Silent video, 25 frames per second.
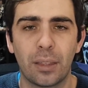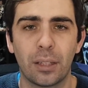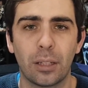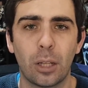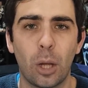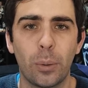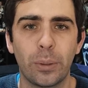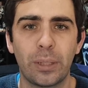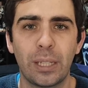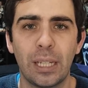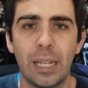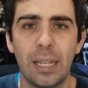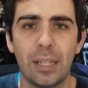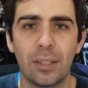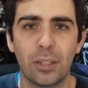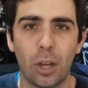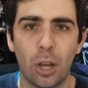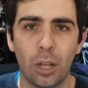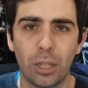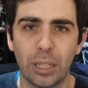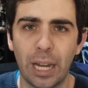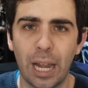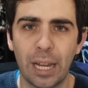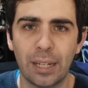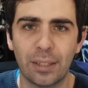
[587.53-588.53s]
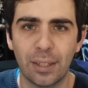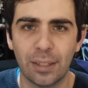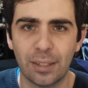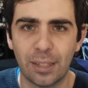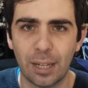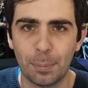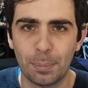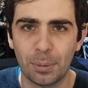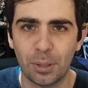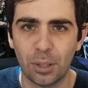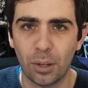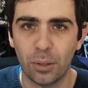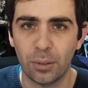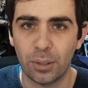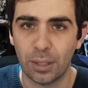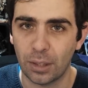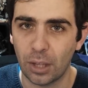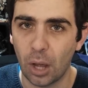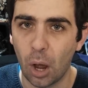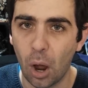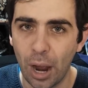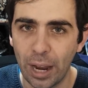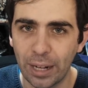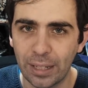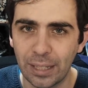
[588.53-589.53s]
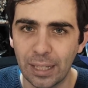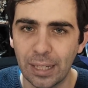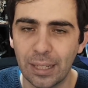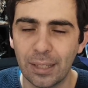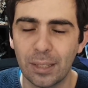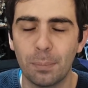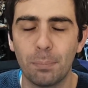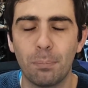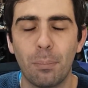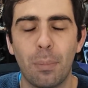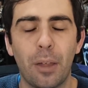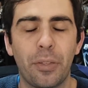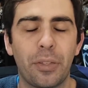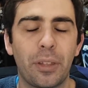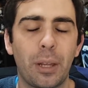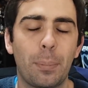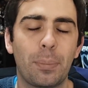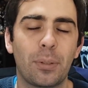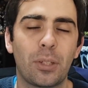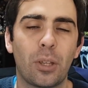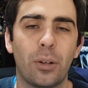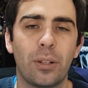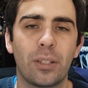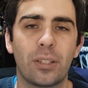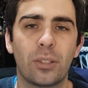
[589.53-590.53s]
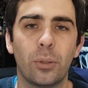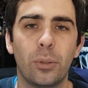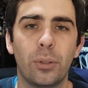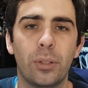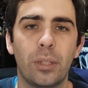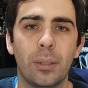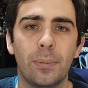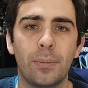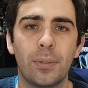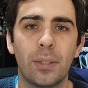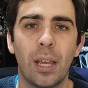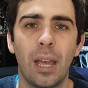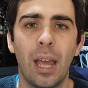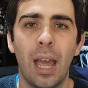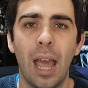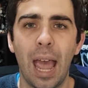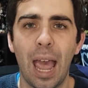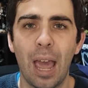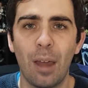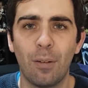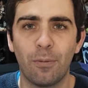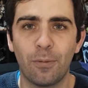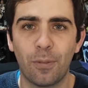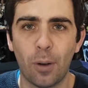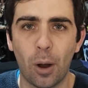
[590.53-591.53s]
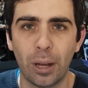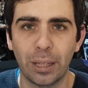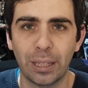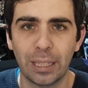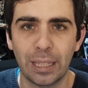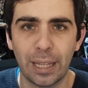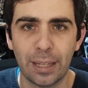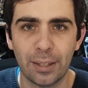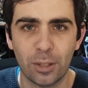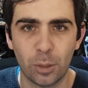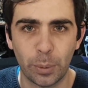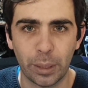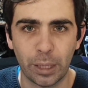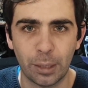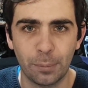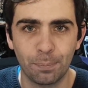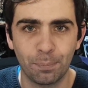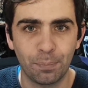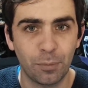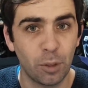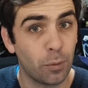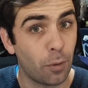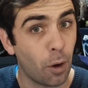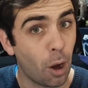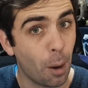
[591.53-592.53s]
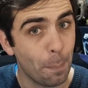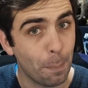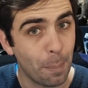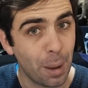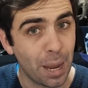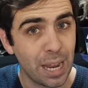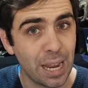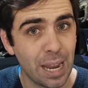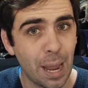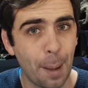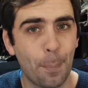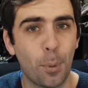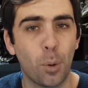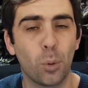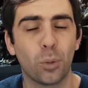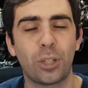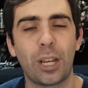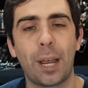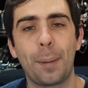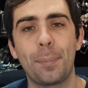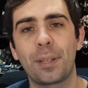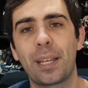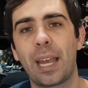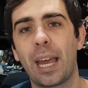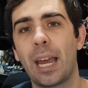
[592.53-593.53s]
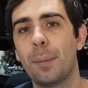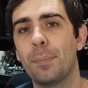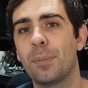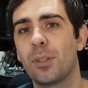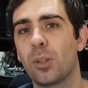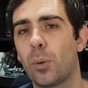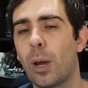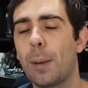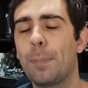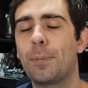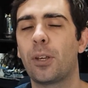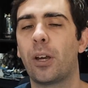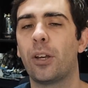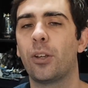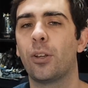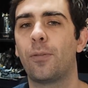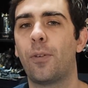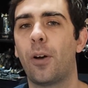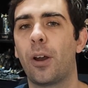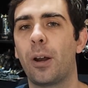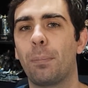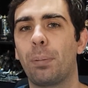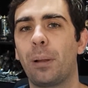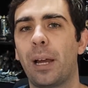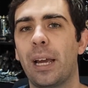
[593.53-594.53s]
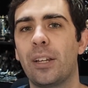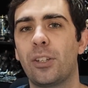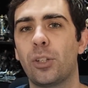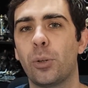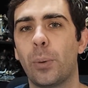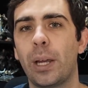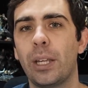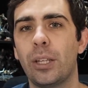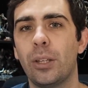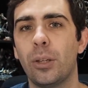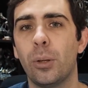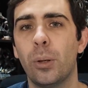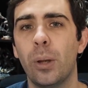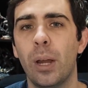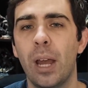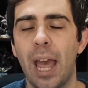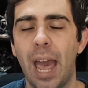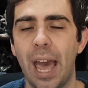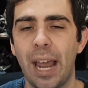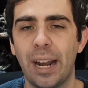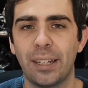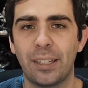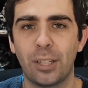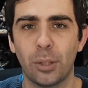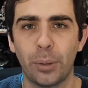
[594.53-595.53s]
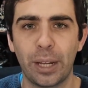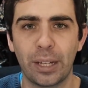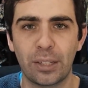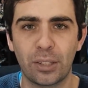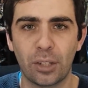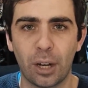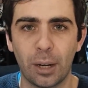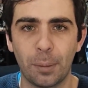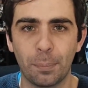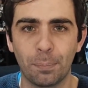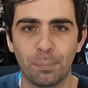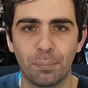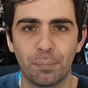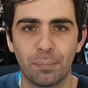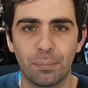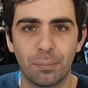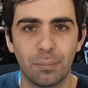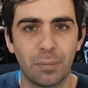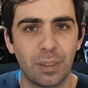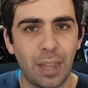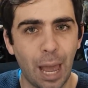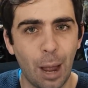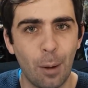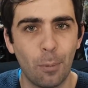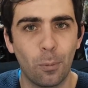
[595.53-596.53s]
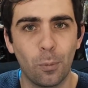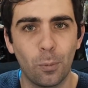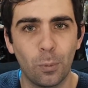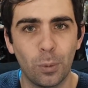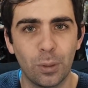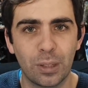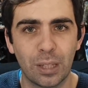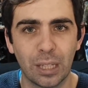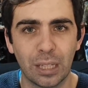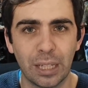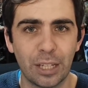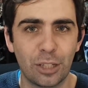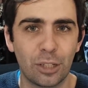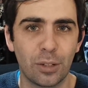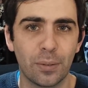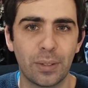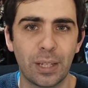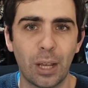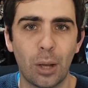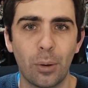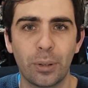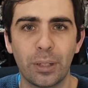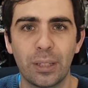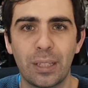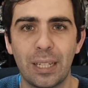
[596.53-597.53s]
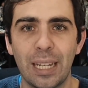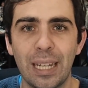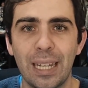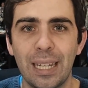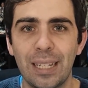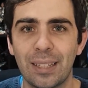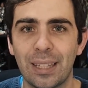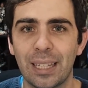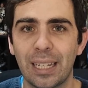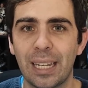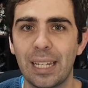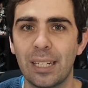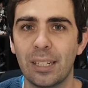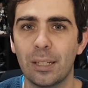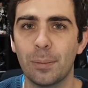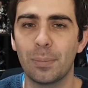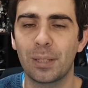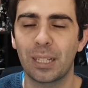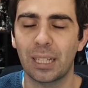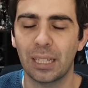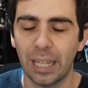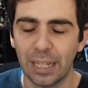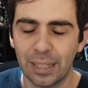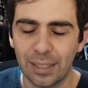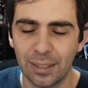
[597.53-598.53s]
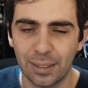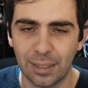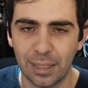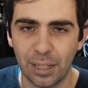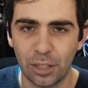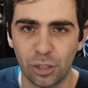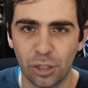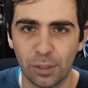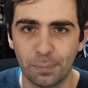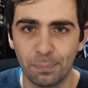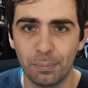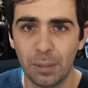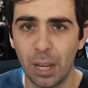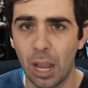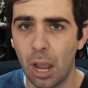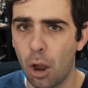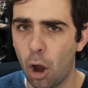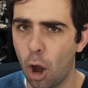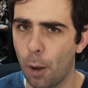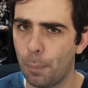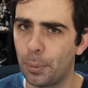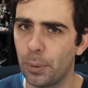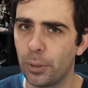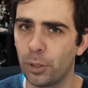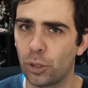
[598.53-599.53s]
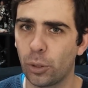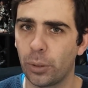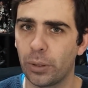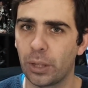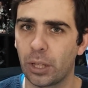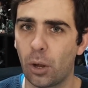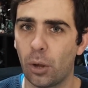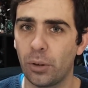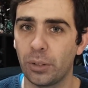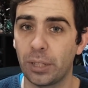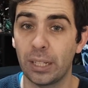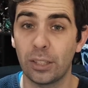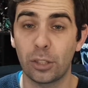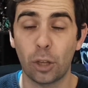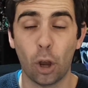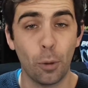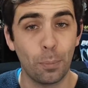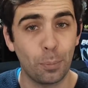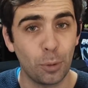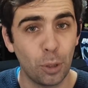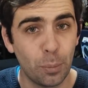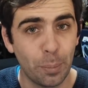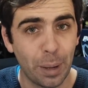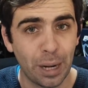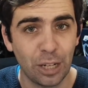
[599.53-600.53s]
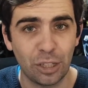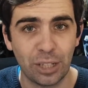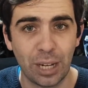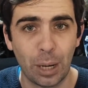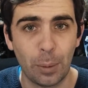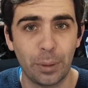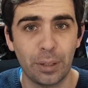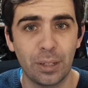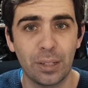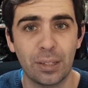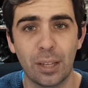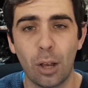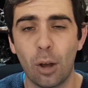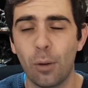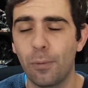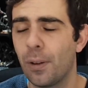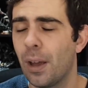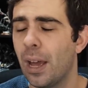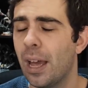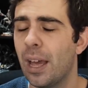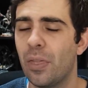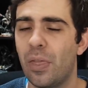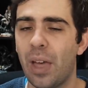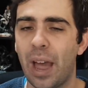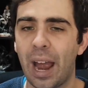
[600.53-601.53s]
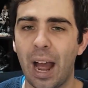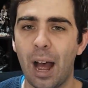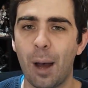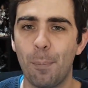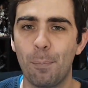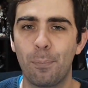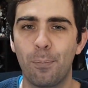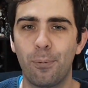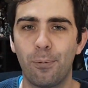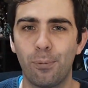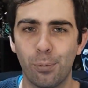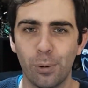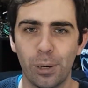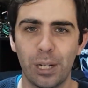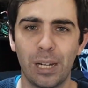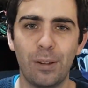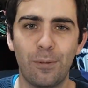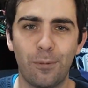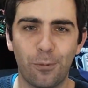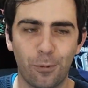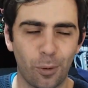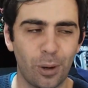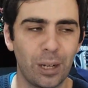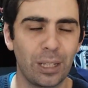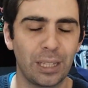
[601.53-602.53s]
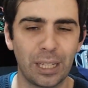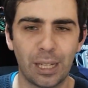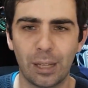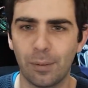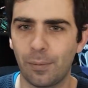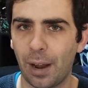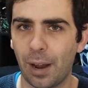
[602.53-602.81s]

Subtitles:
The lower tiers, early access to episodes. At the higher tiers, monthly episode exclusives. And finally, there's Twitter. You'll find me at Paul James Games. The website, you'll find at player2au. And until next time, that was the Legend of Zelda Tears of the Kingdom's Collector's Edition. Hope you enjoyed the contents. Hope you managed to get one yourself. They are pretty freely